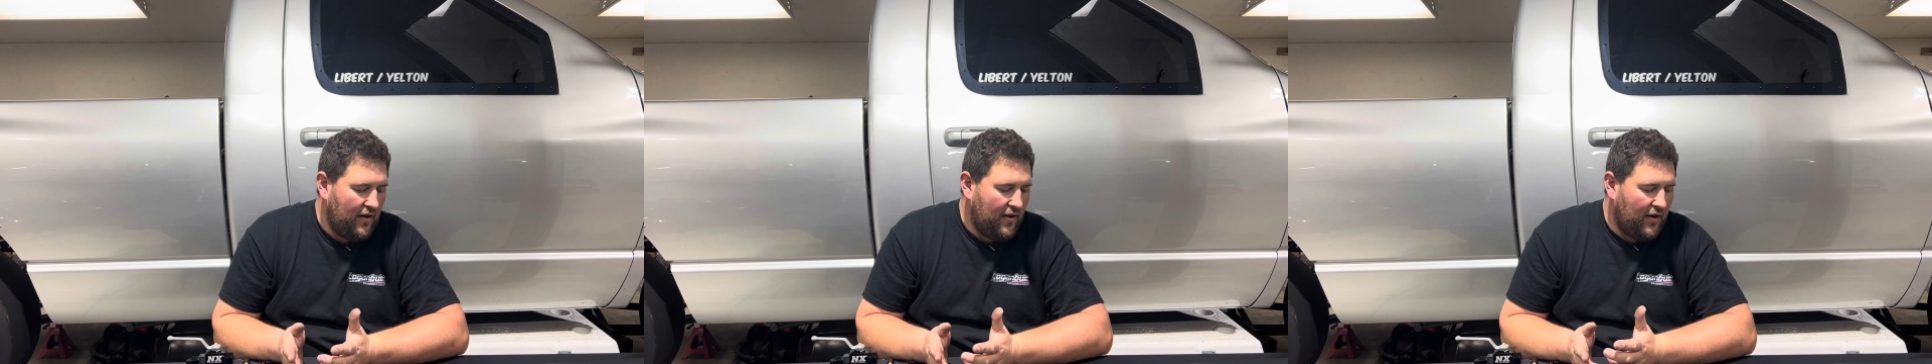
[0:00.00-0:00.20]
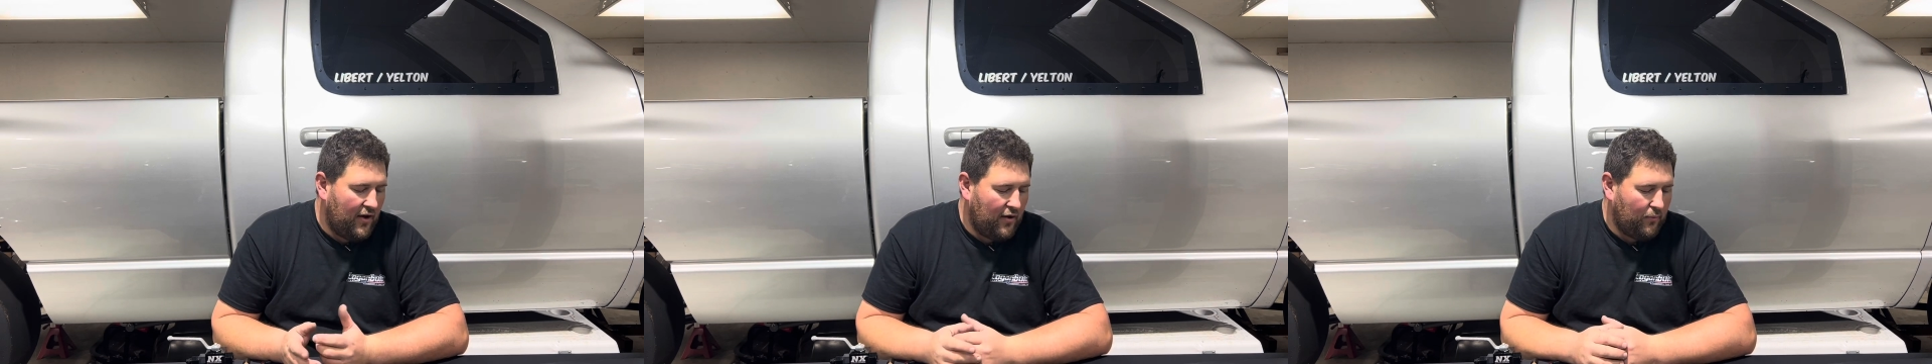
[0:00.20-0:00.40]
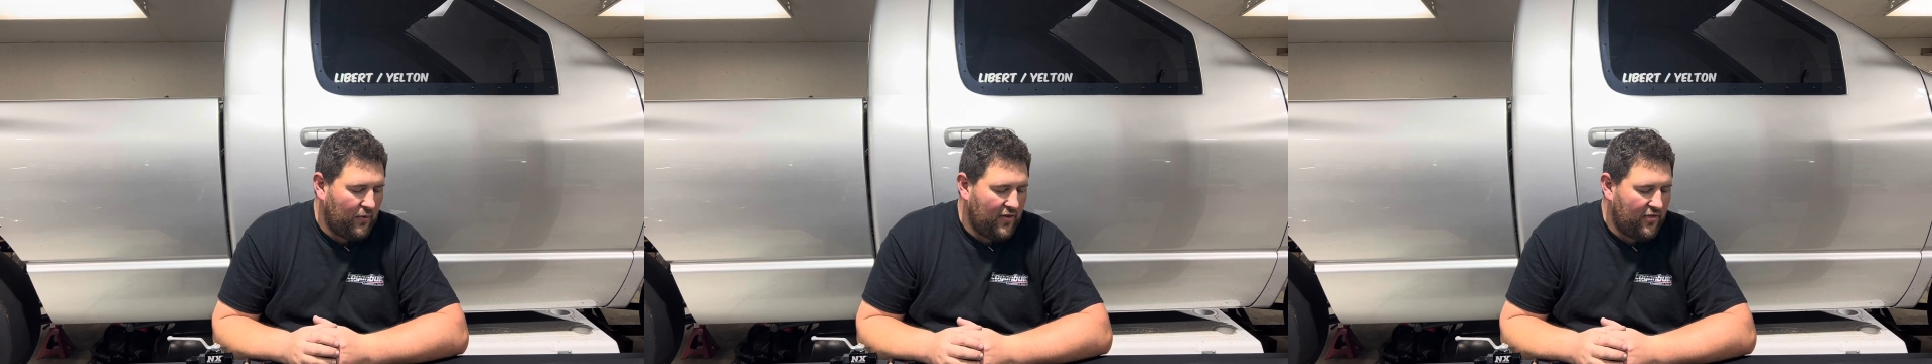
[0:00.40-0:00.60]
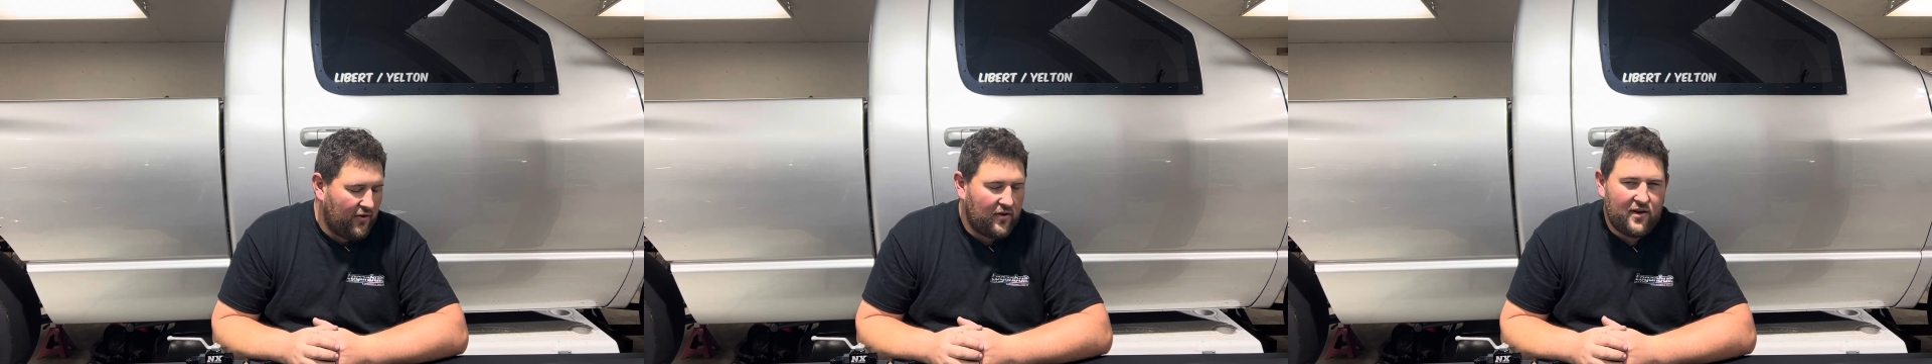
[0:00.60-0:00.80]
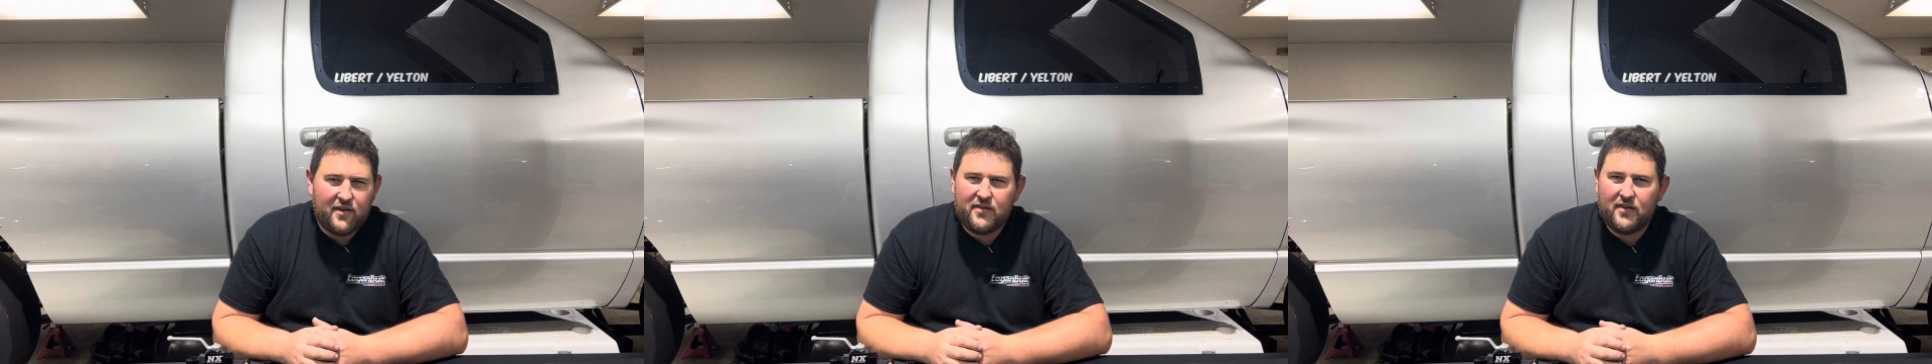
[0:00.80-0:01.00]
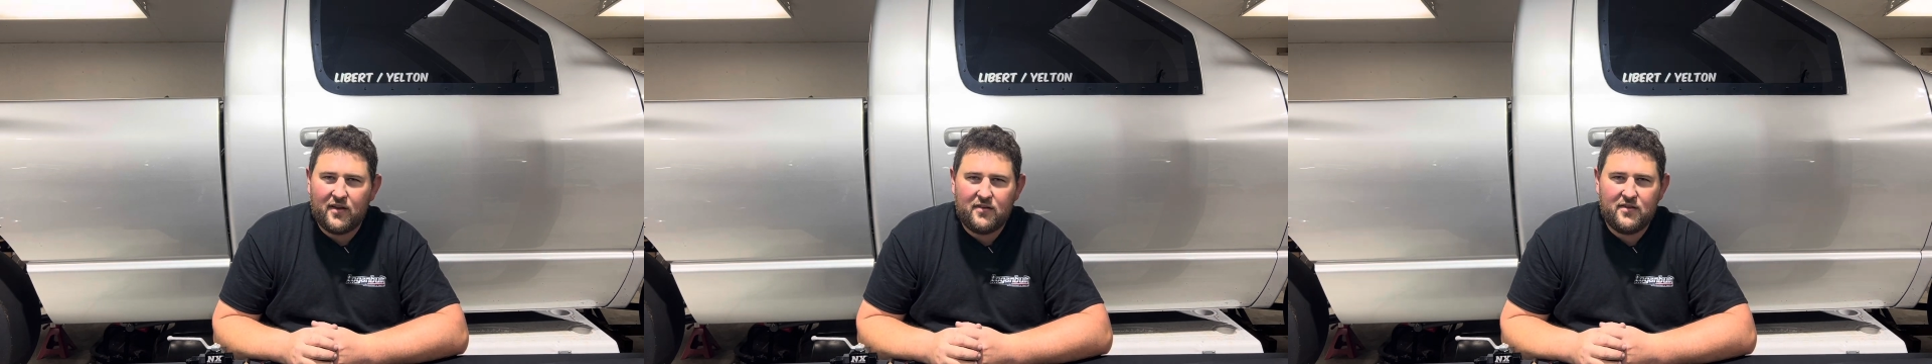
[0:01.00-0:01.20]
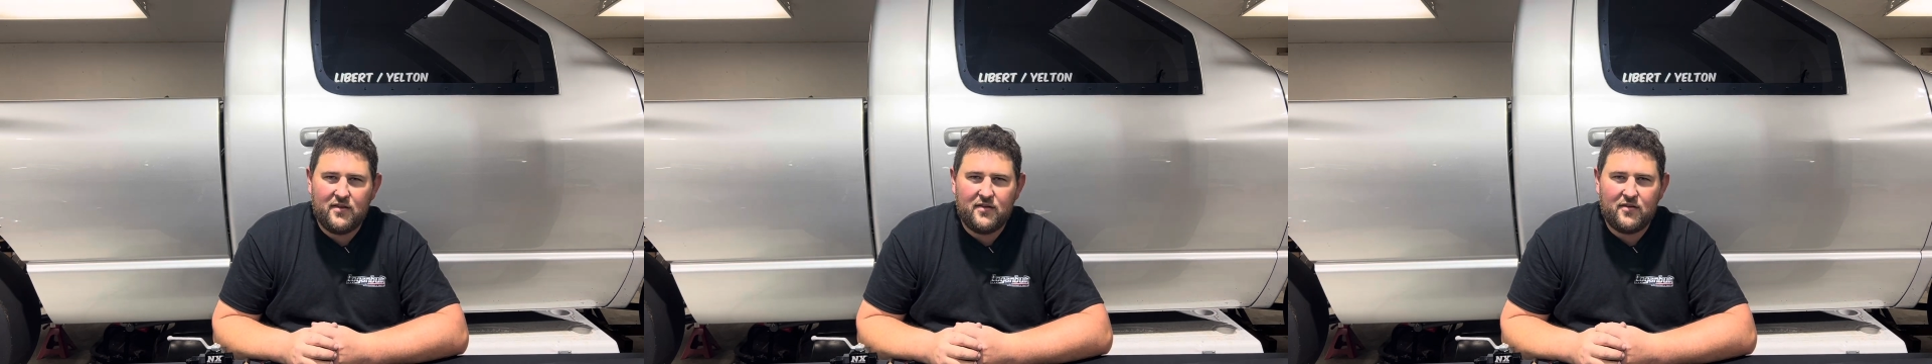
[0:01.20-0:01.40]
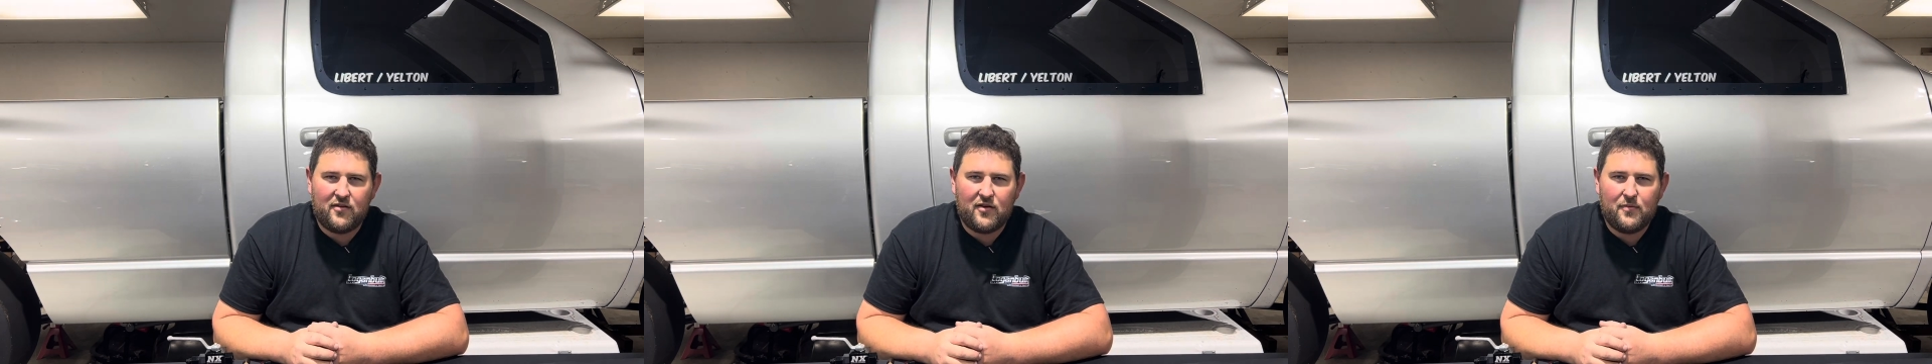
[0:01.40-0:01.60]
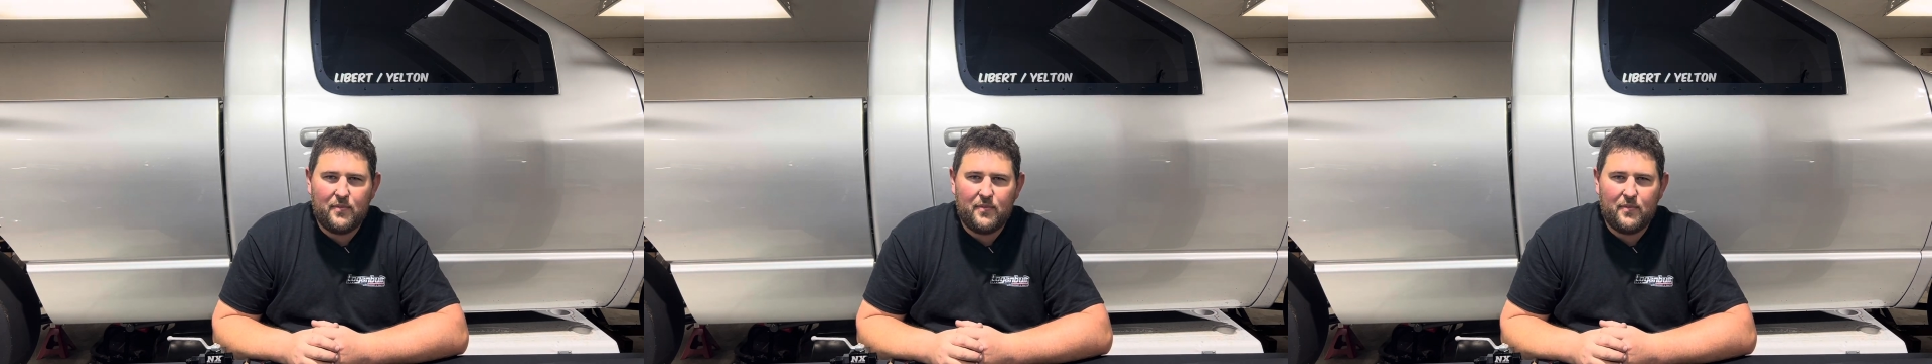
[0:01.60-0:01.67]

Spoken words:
136s are